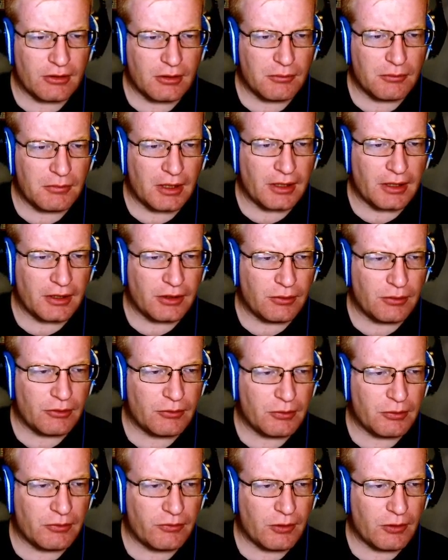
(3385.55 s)
Melee units
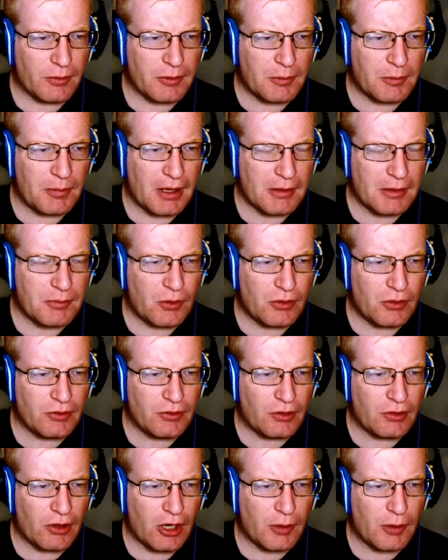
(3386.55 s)
will form the backbone of
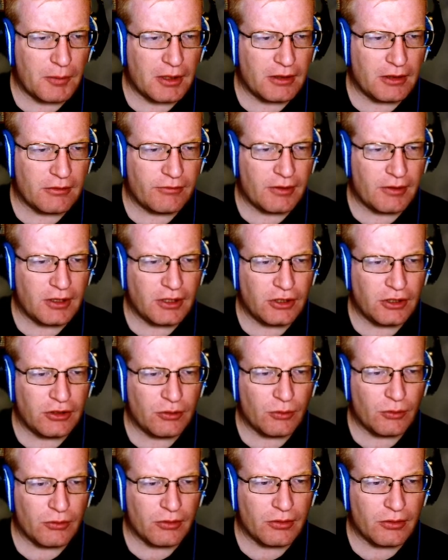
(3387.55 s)
your army, defending
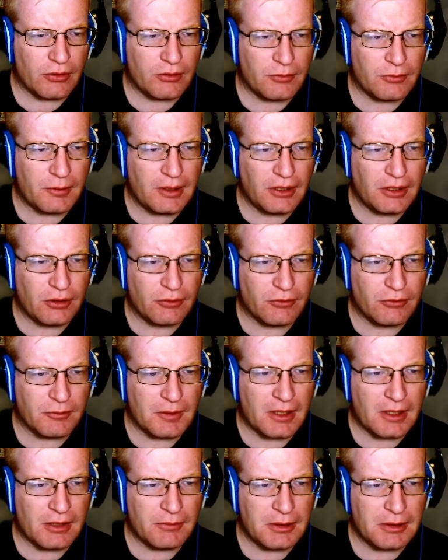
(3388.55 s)
you from
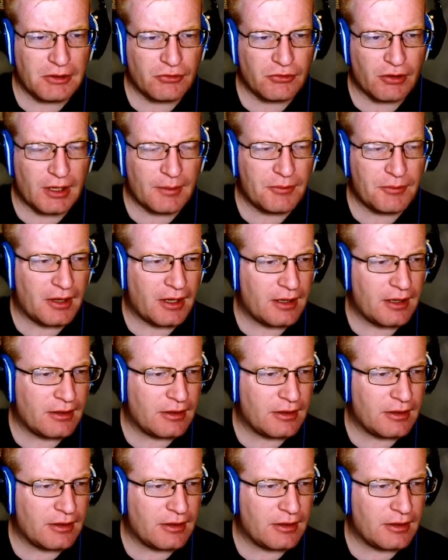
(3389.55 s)
enemy tribes and